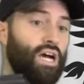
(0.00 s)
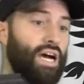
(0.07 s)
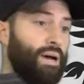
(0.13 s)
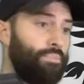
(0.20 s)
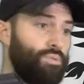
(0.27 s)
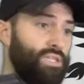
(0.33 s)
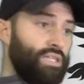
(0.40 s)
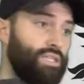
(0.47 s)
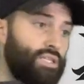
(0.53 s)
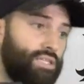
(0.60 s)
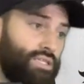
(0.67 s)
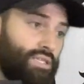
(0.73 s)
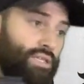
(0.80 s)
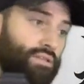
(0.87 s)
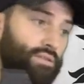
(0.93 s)

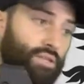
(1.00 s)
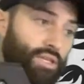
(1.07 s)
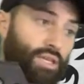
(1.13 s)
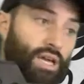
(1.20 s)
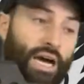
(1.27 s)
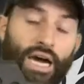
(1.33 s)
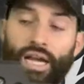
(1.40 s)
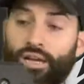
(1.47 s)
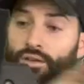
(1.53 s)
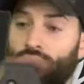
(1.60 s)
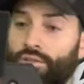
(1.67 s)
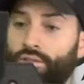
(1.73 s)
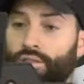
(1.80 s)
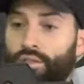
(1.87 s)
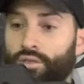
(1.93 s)
Optics, the
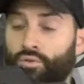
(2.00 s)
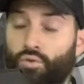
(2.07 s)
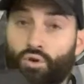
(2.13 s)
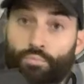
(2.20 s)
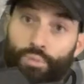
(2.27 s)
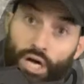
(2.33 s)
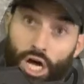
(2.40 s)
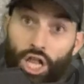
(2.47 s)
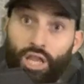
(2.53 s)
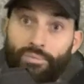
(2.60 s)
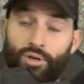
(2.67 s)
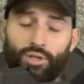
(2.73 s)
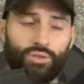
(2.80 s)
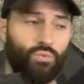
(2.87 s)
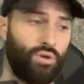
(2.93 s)
irons or
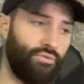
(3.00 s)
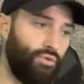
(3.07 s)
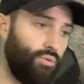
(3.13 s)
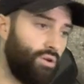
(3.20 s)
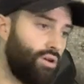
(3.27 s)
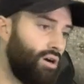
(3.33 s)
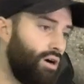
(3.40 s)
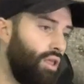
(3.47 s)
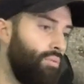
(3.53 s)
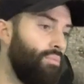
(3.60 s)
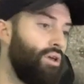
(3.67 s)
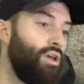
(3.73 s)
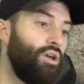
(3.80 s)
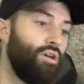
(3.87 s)
polymers, whatever you want to call them.